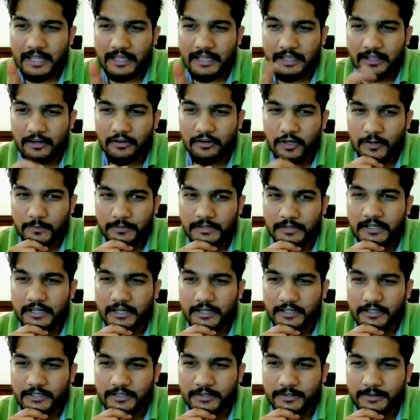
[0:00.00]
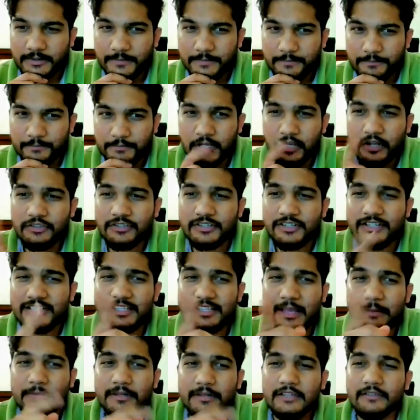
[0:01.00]
I cannot predict because it
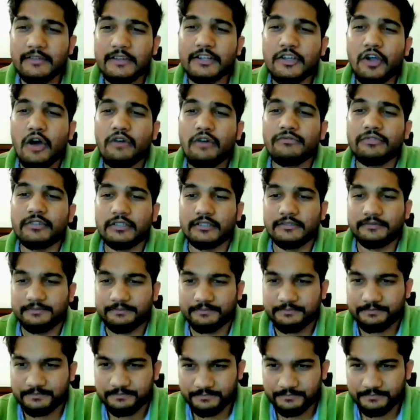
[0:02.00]
is happening very often.